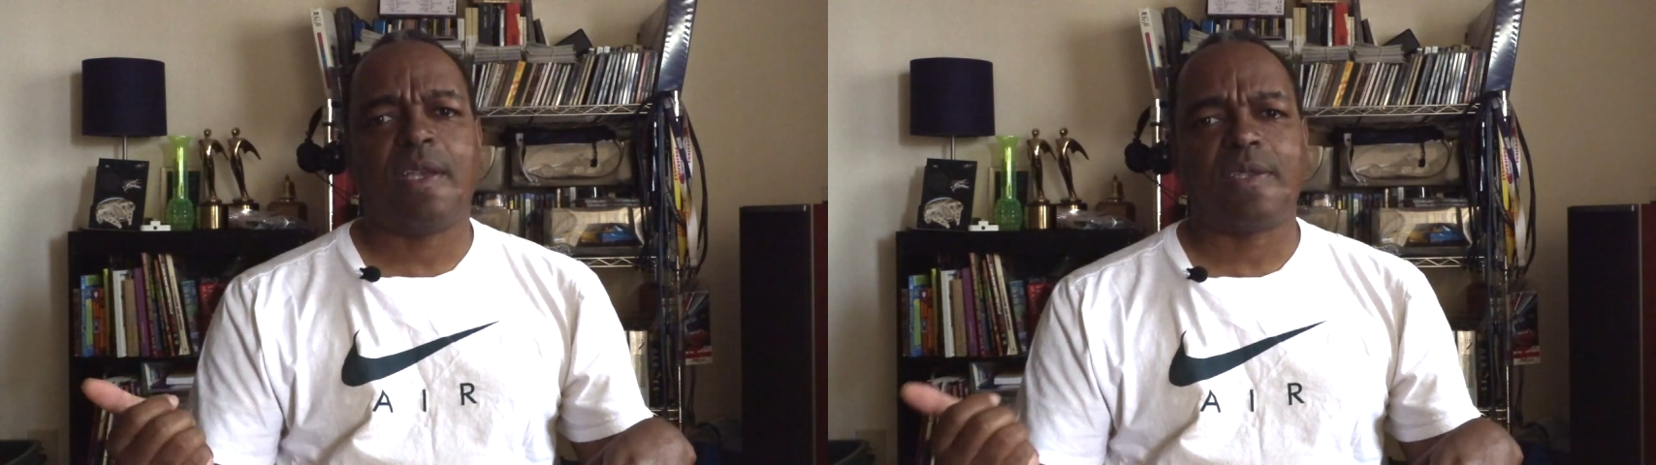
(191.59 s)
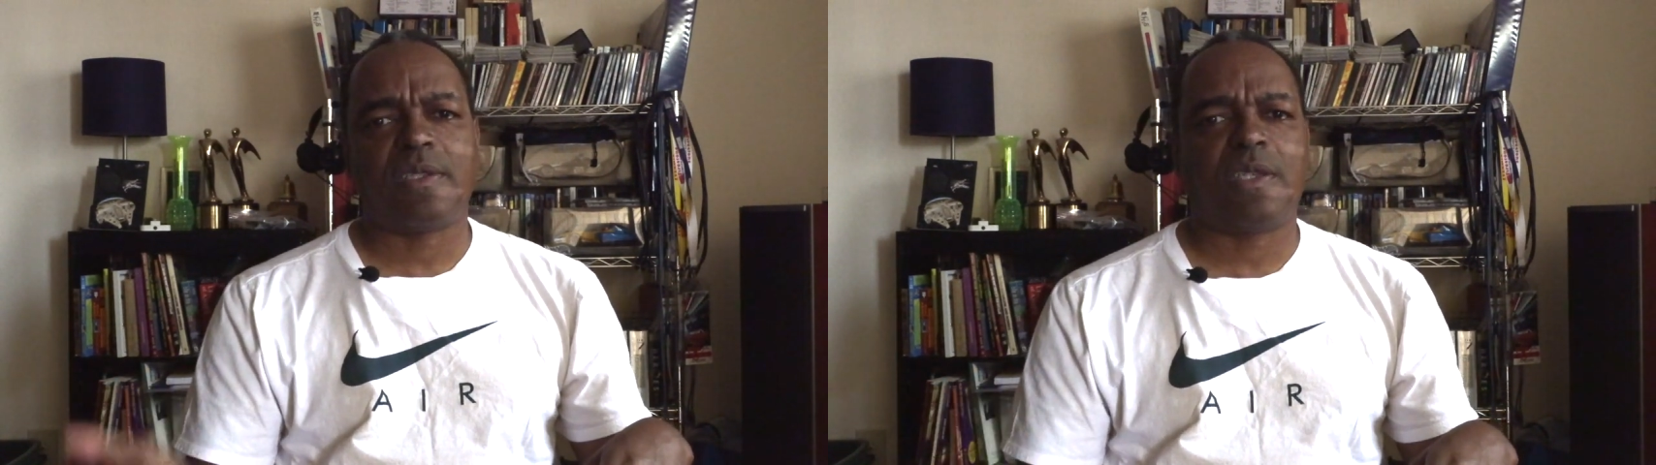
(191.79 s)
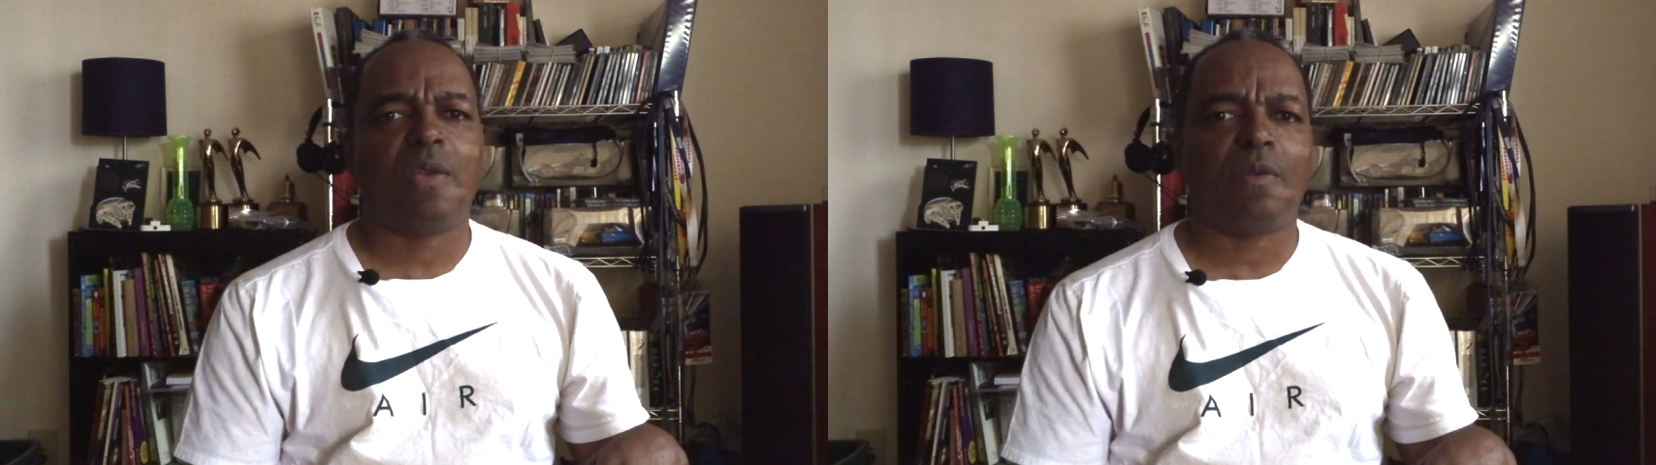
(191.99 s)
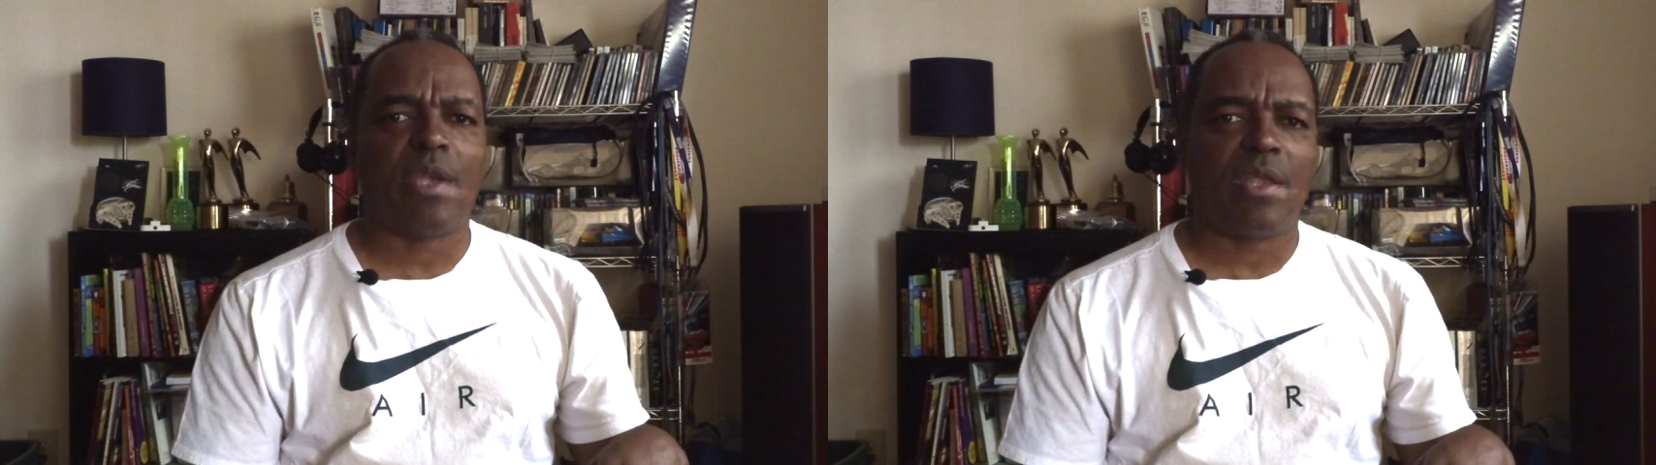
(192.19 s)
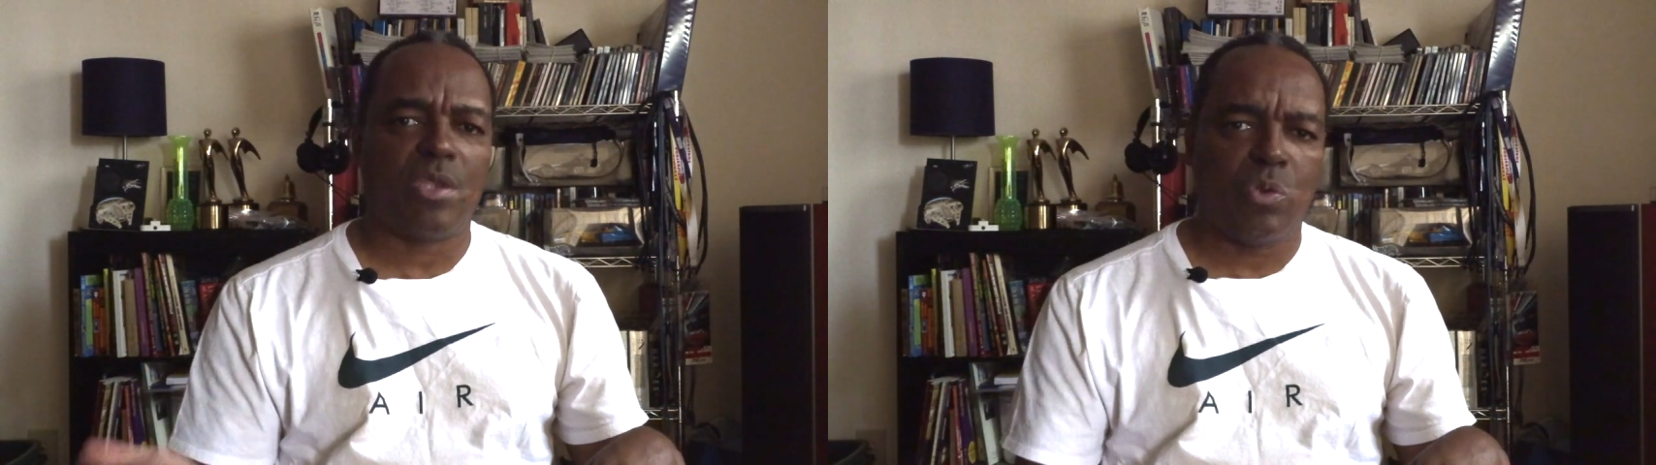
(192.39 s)
as a single
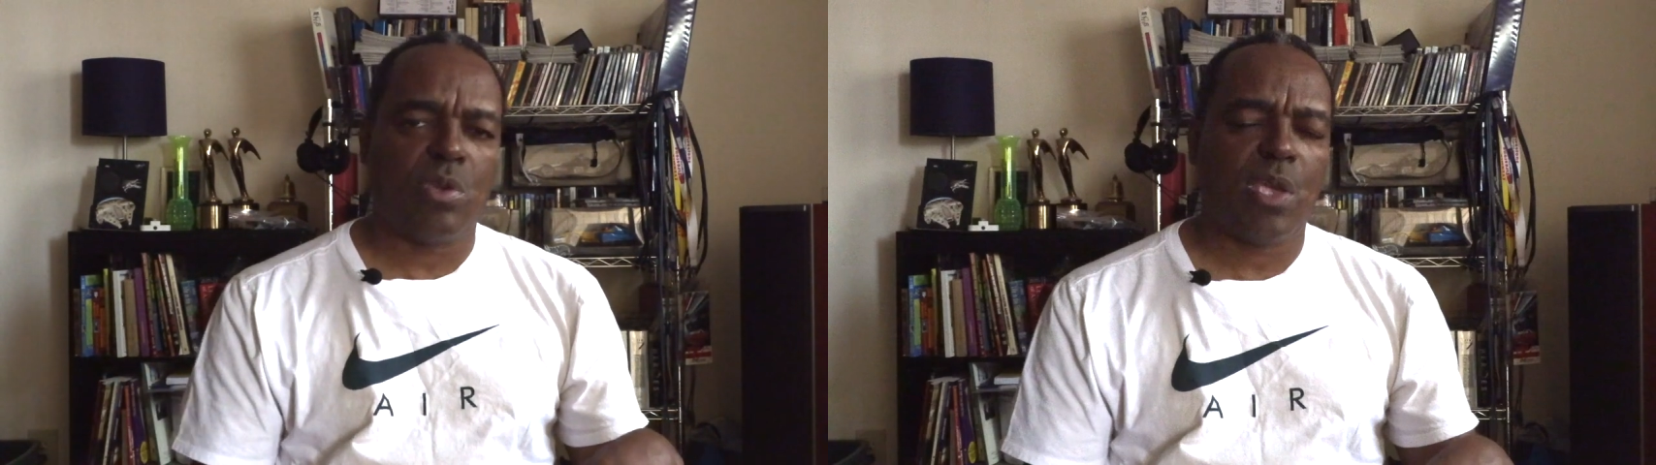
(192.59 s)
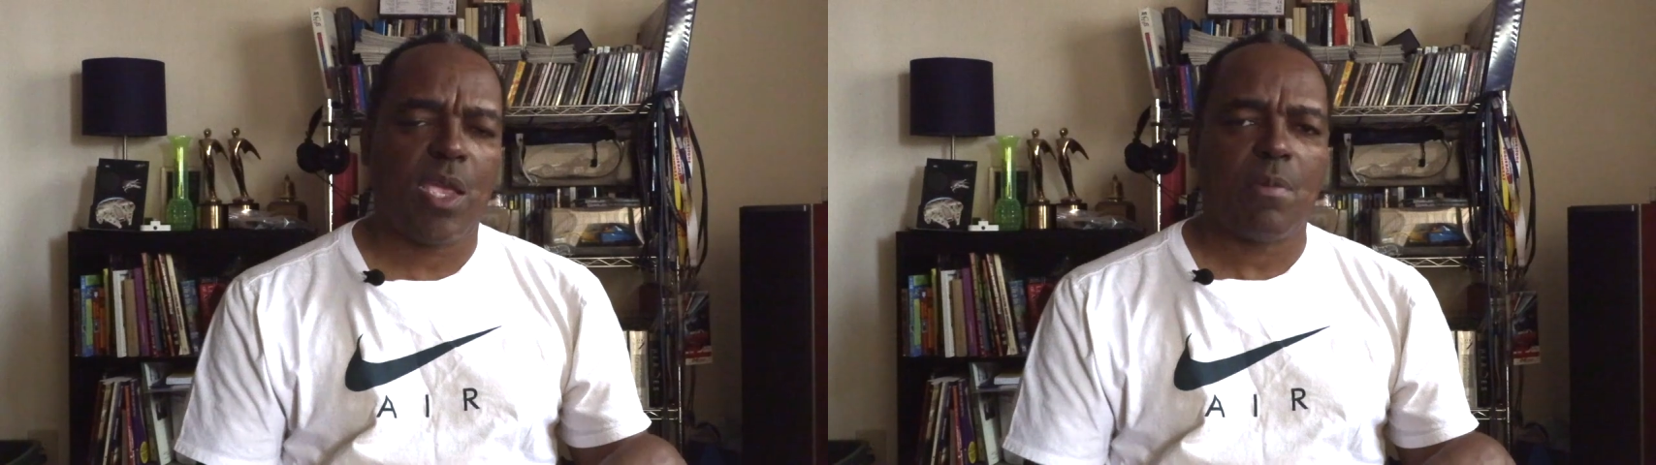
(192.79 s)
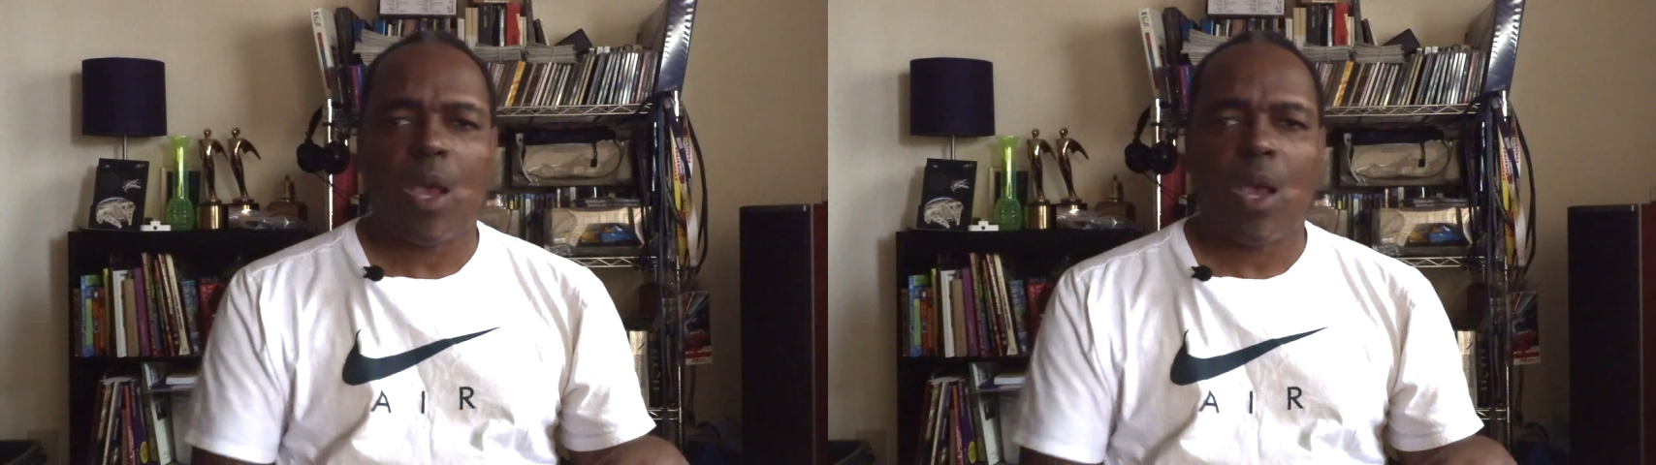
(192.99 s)
in the UK.